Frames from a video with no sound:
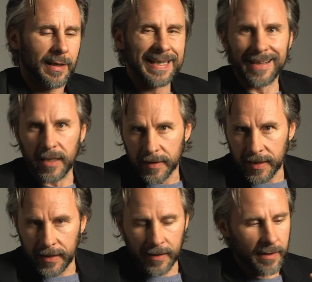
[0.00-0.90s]

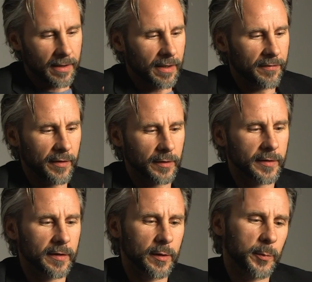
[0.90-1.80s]
Clunky. I felt
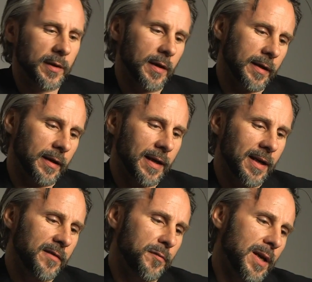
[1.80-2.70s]
a little bit like a
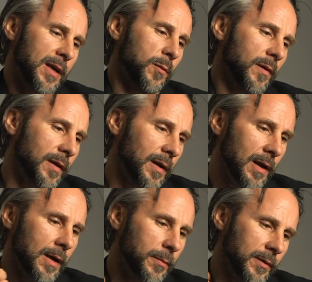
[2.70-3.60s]
caveman with a
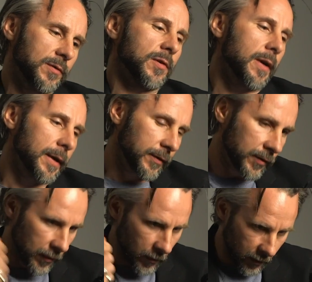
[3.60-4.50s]
club trying
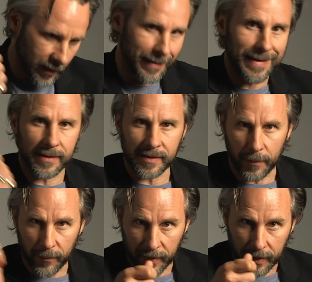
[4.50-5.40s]
to get
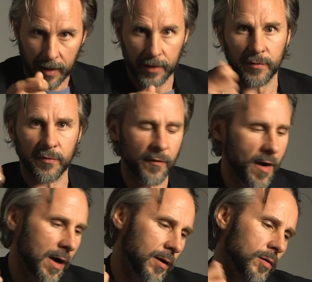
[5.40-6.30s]
something out of a
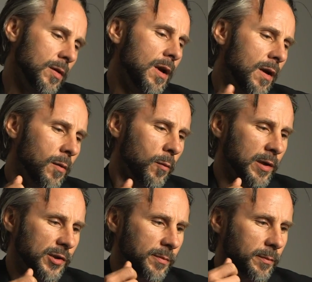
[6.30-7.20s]
file,
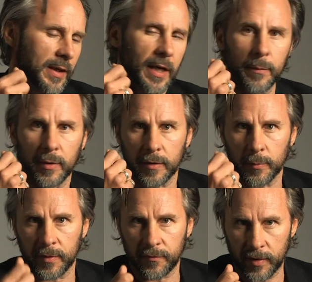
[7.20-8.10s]
which became a little
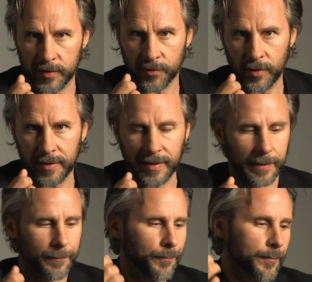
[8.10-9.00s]
bit frustrating.